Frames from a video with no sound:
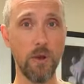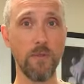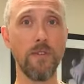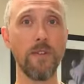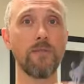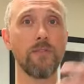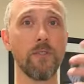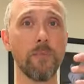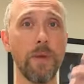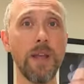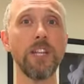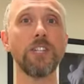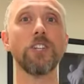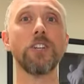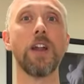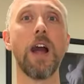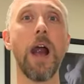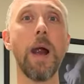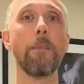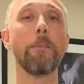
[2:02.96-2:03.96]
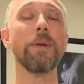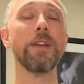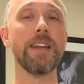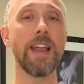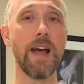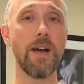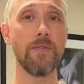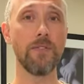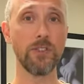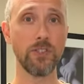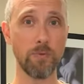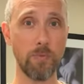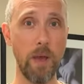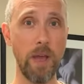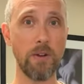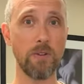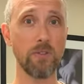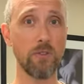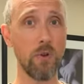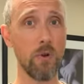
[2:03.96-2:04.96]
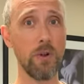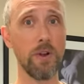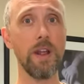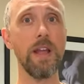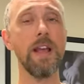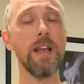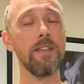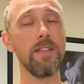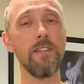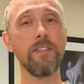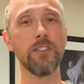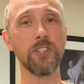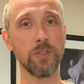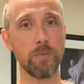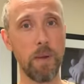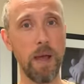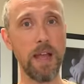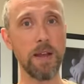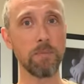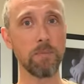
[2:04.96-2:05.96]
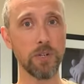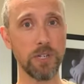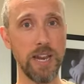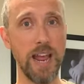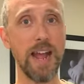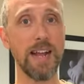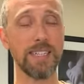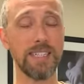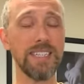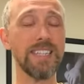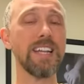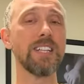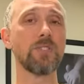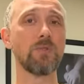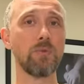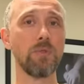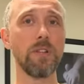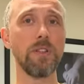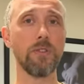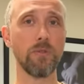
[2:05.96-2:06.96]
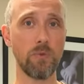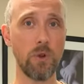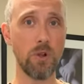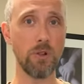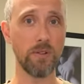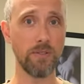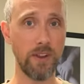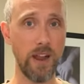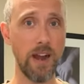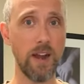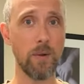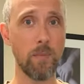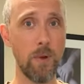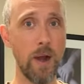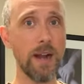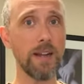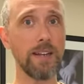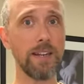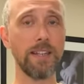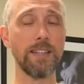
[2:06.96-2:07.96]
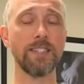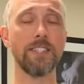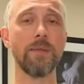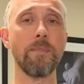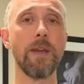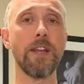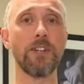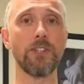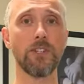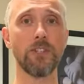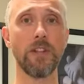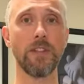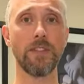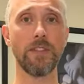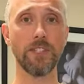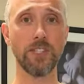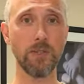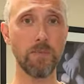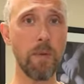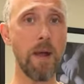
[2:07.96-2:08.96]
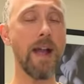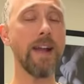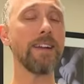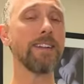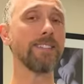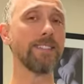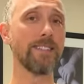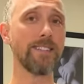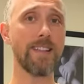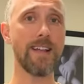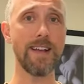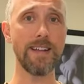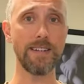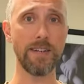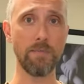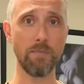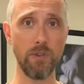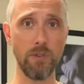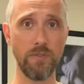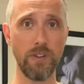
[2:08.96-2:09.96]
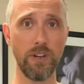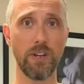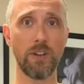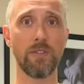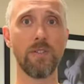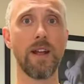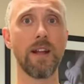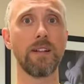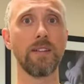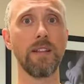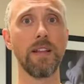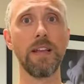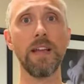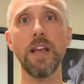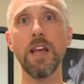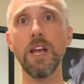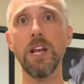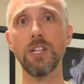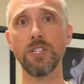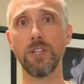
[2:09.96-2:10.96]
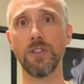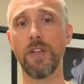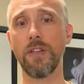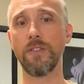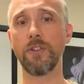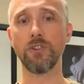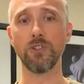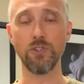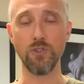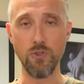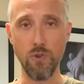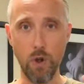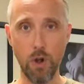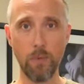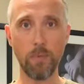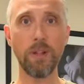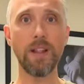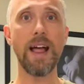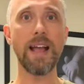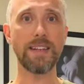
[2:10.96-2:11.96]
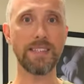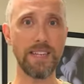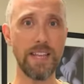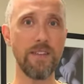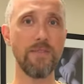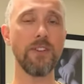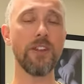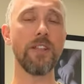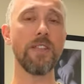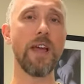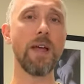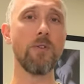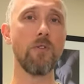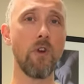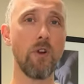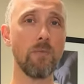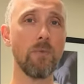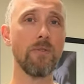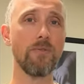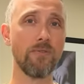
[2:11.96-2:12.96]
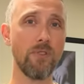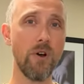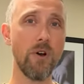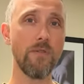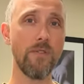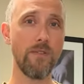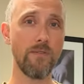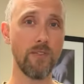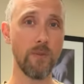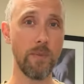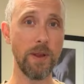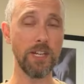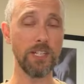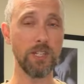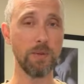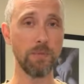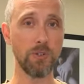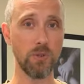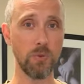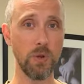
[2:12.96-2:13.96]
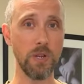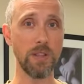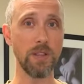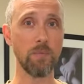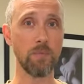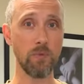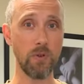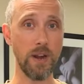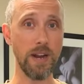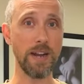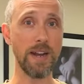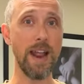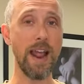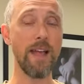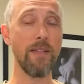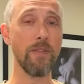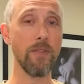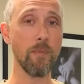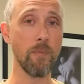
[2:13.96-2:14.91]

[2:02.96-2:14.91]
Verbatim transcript: of information up and down the spinal cord that the spine protects. And that's really the role of chiropractic is to make make sure that the spine is aligned and moving correctly so that there's normal activity, that normal flow of information between the brain and the